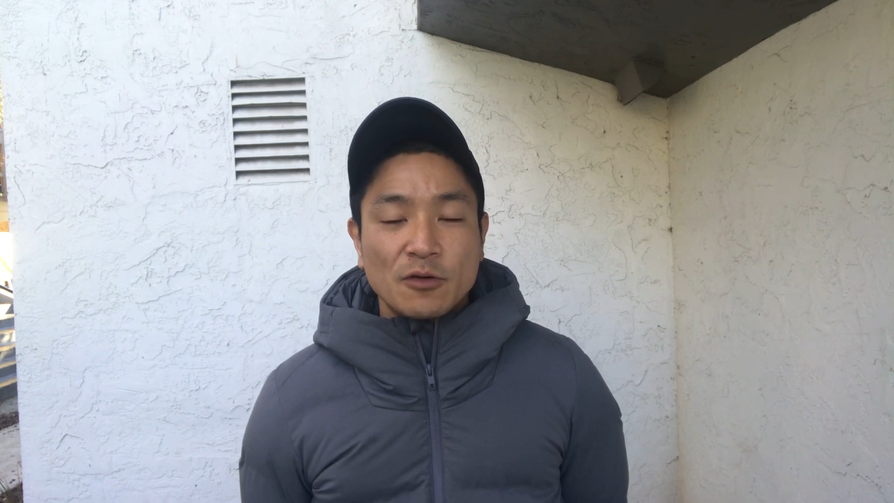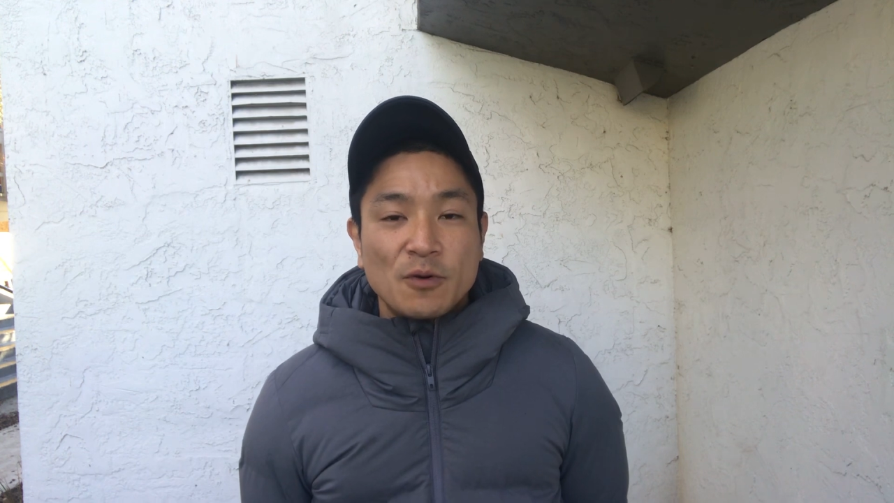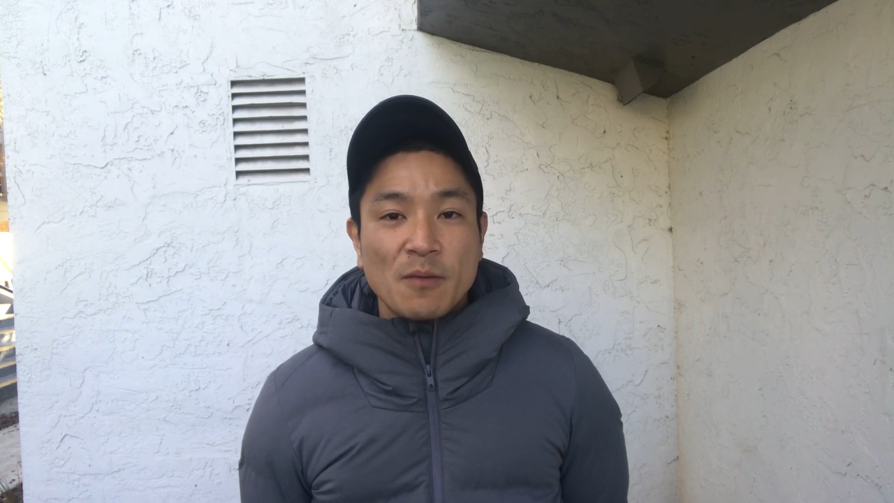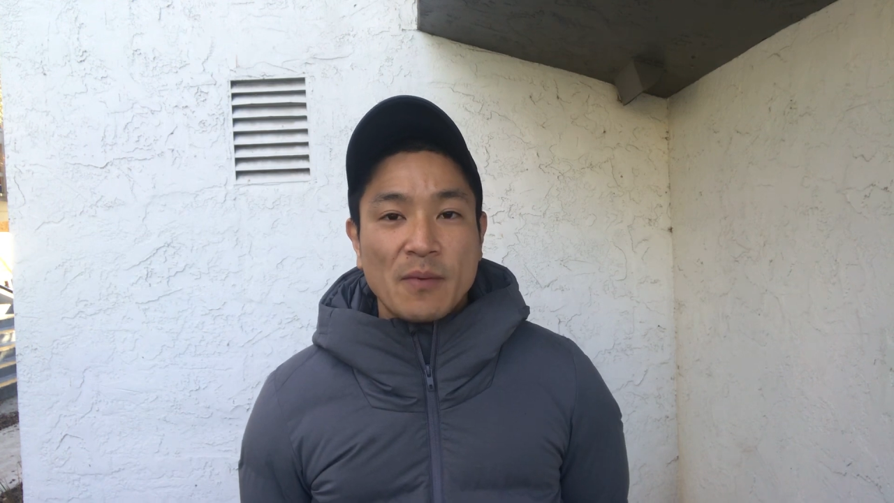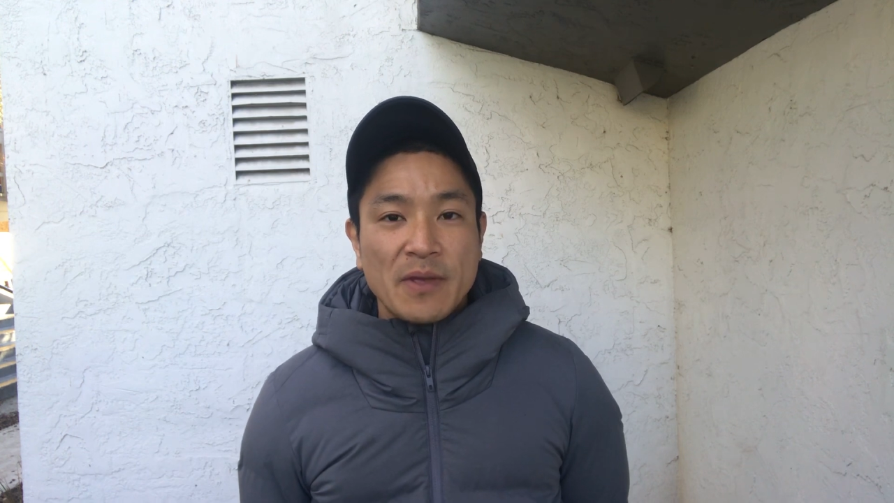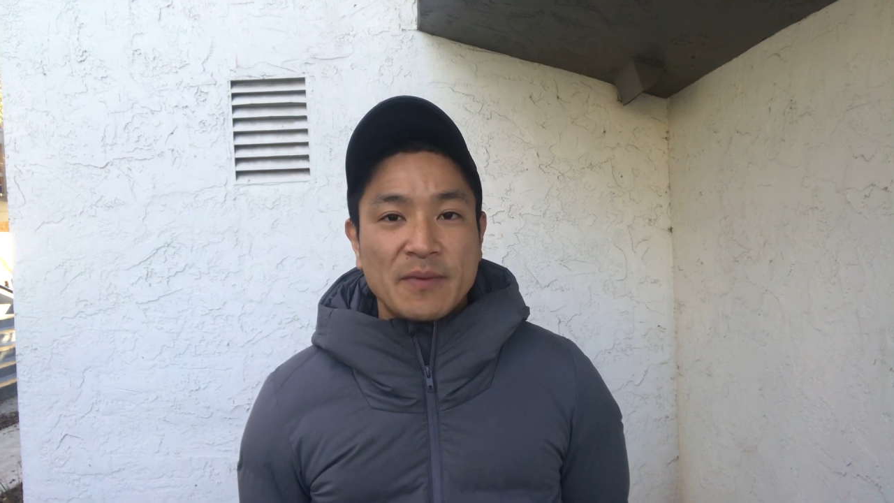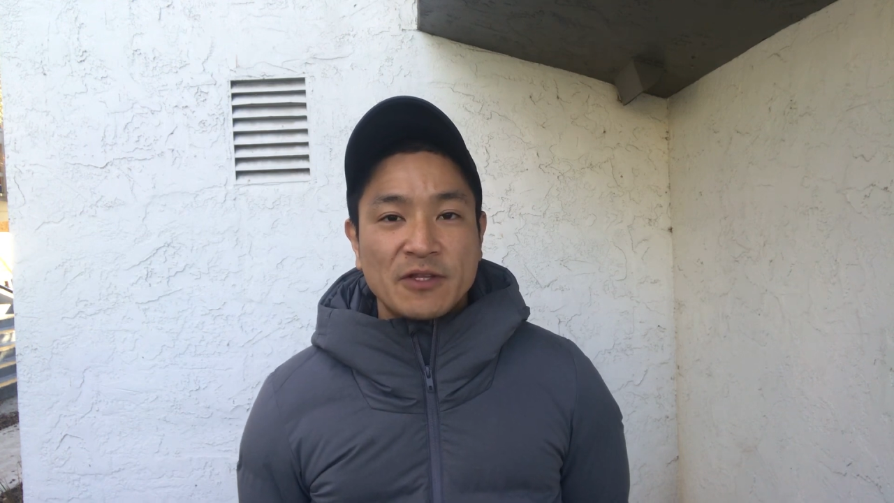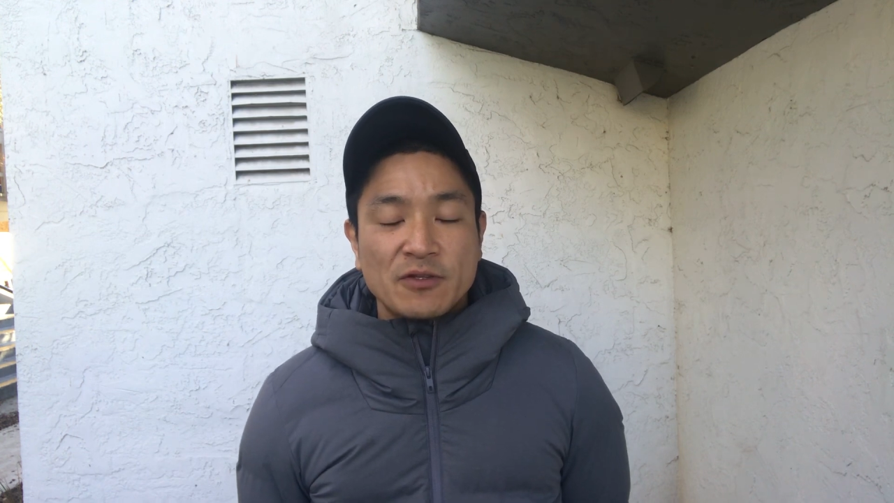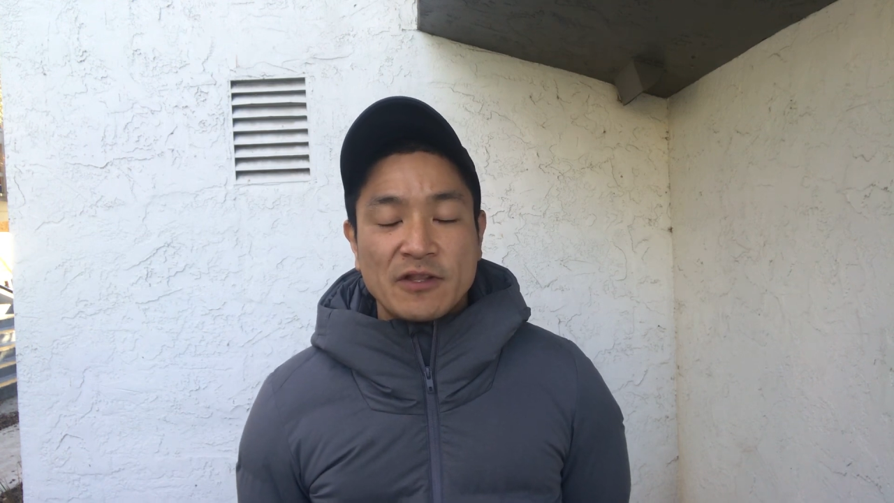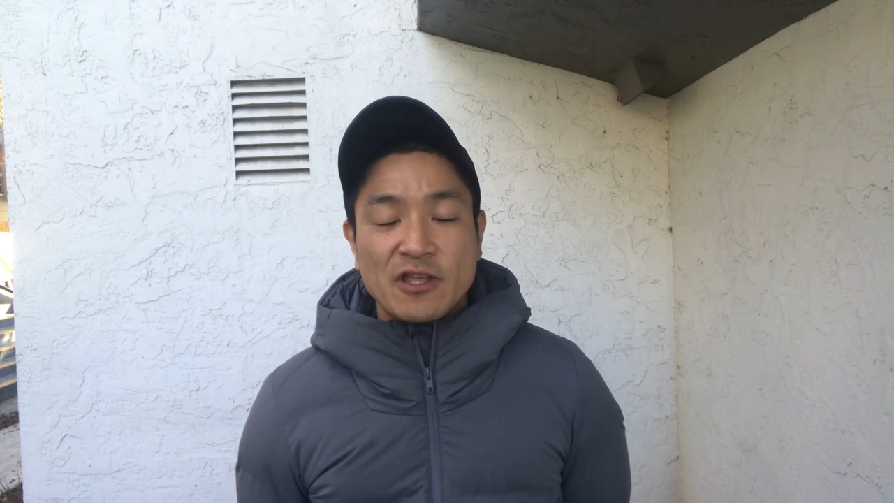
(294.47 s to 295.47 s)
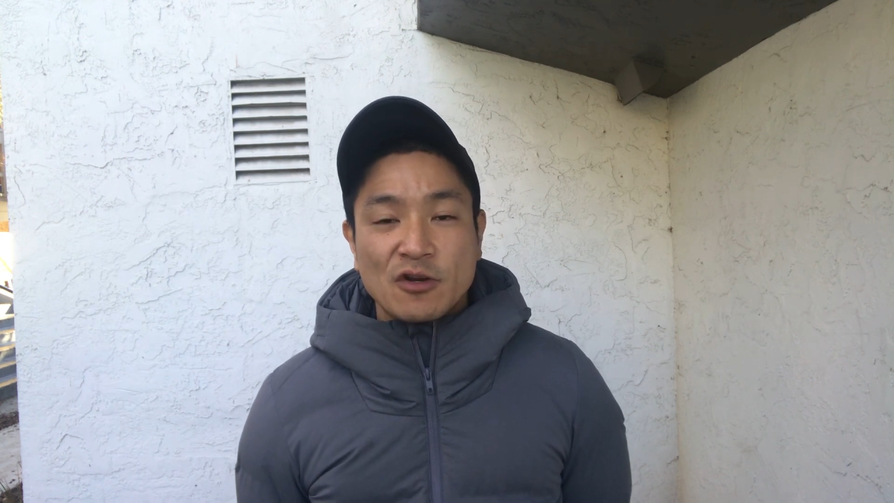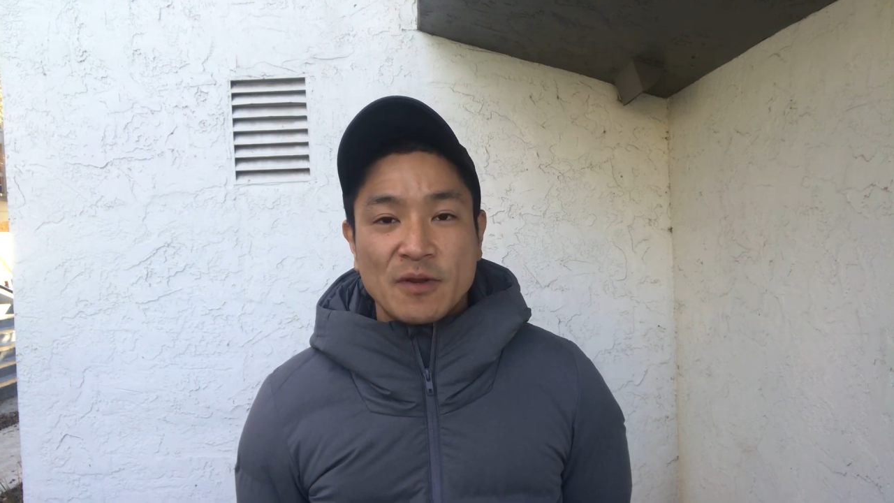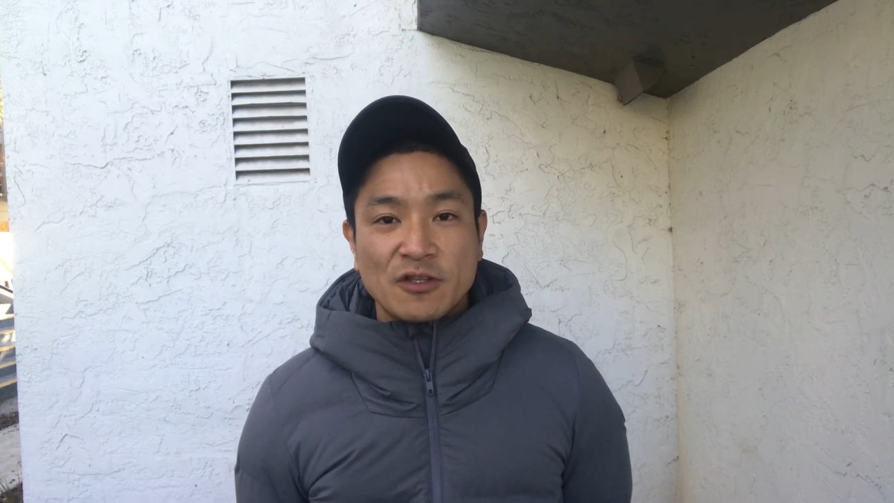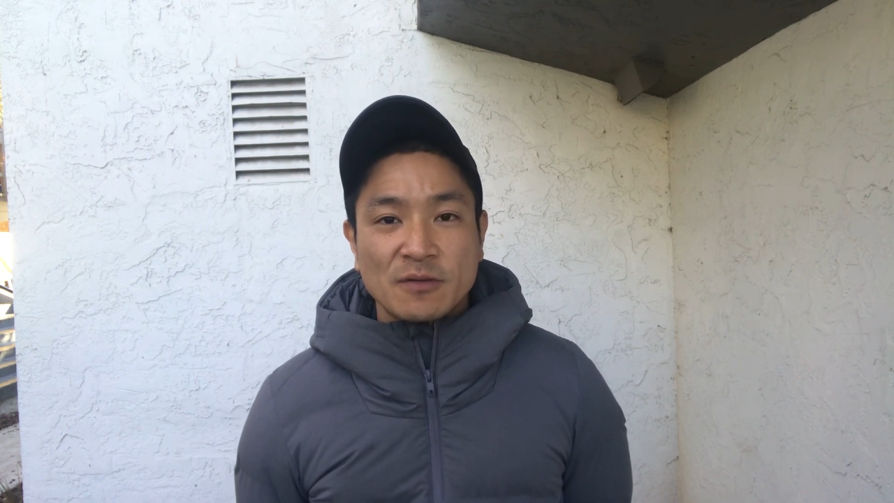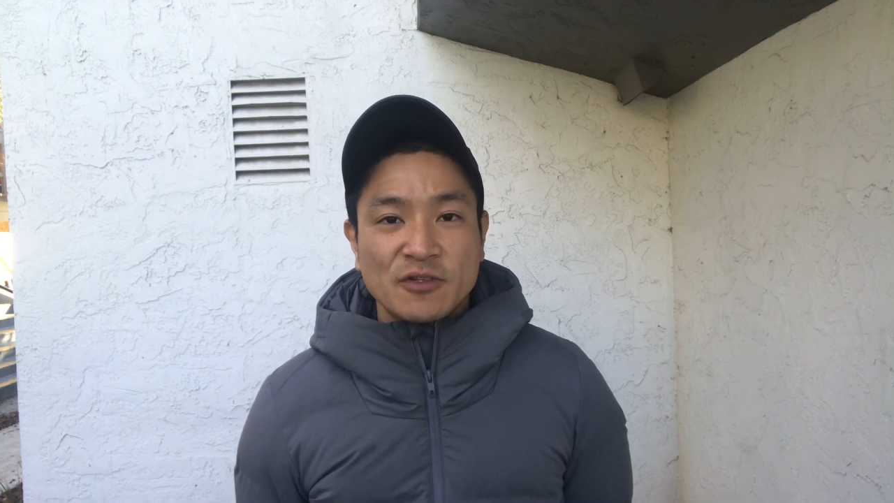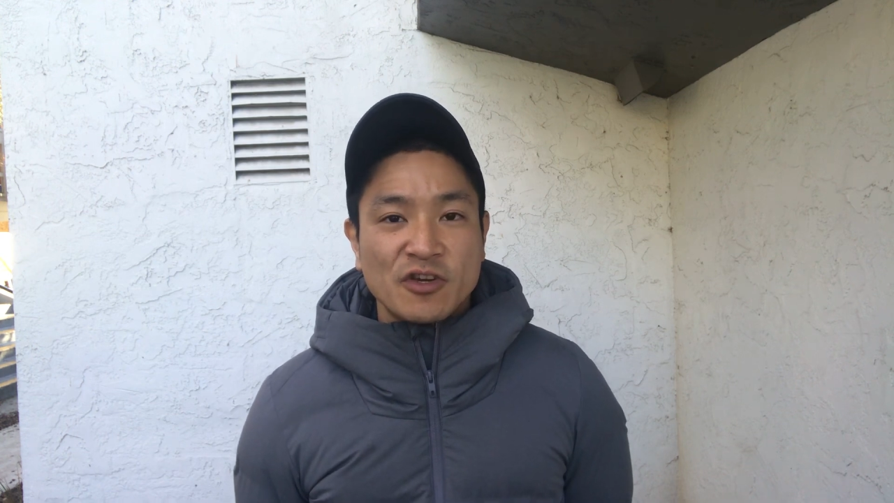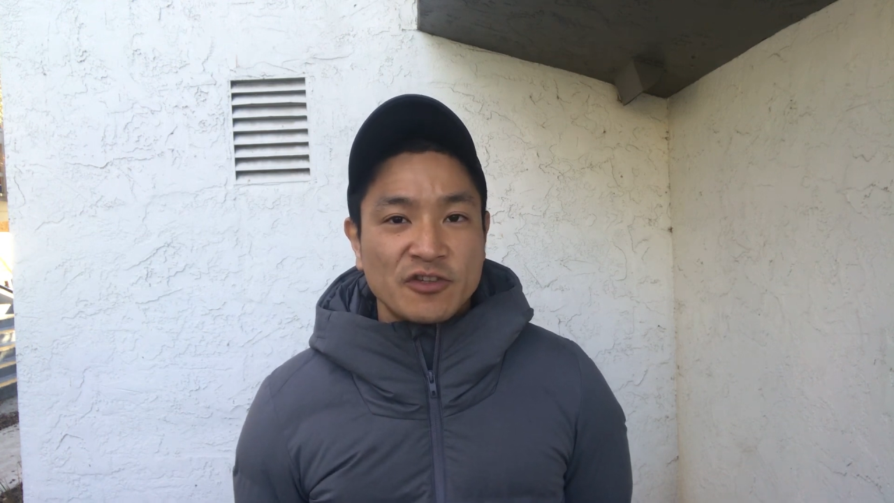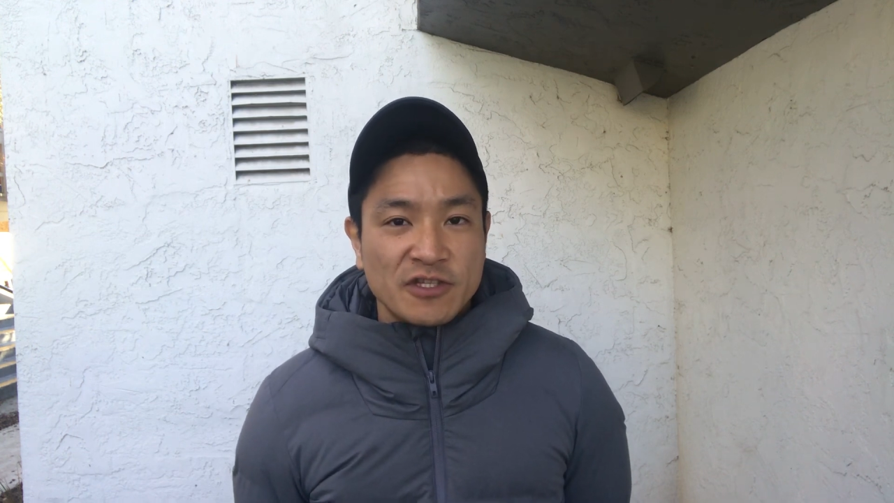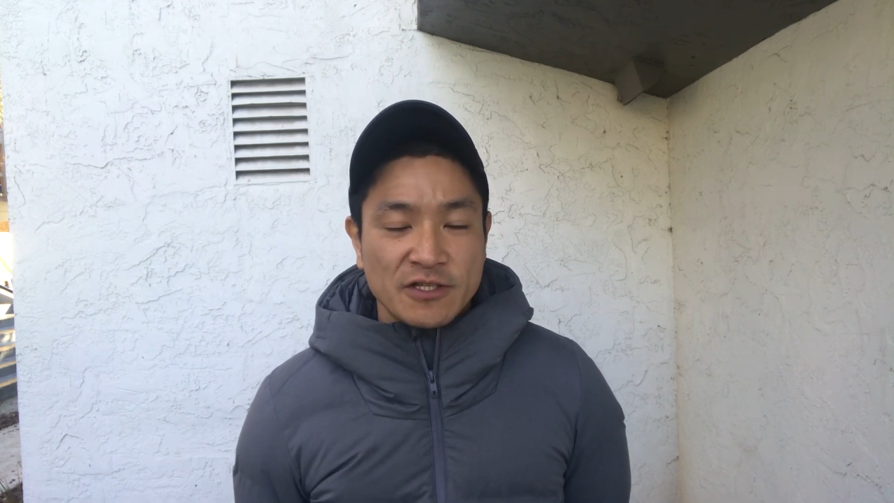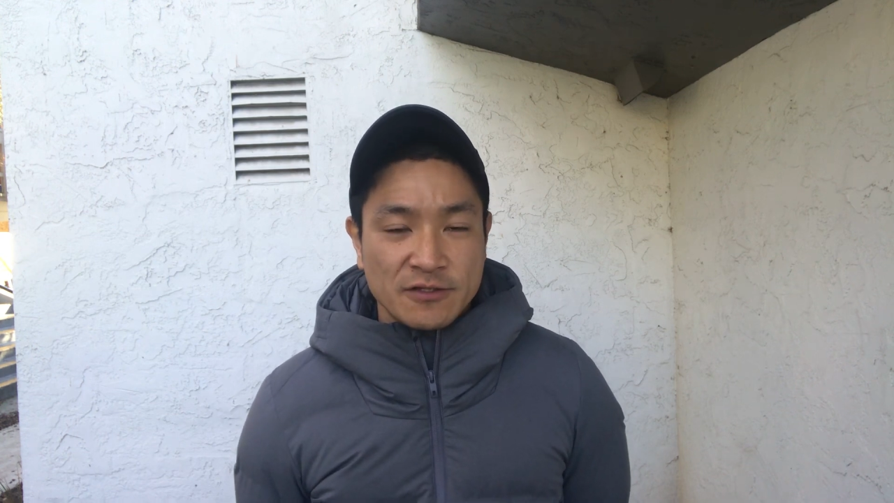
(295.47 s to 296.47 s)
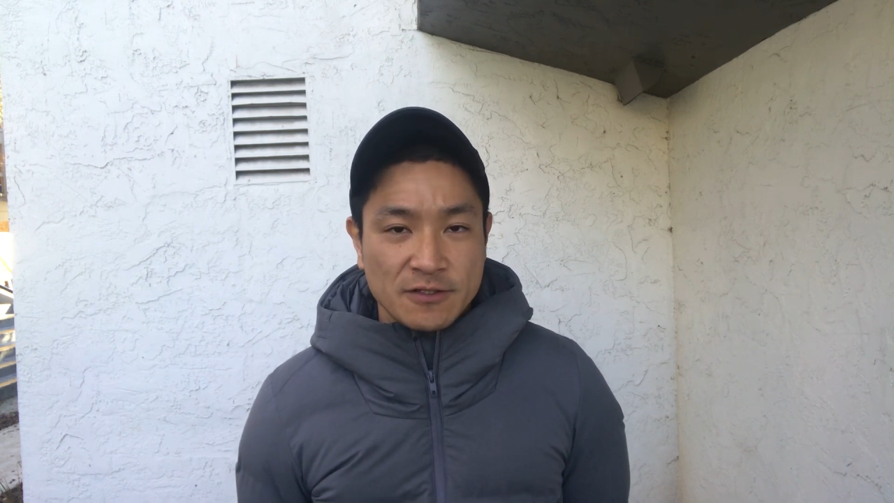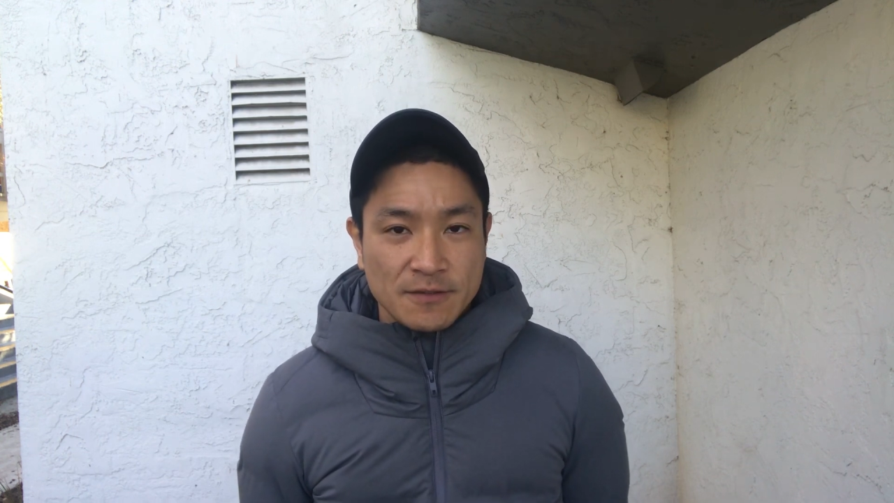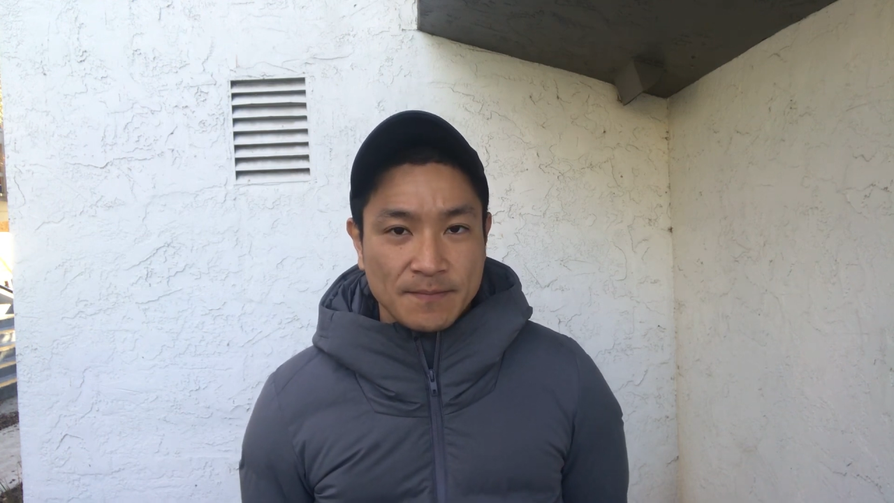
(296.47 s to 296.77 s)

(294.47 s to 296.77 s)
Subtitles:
probably be to the detriment of your choices.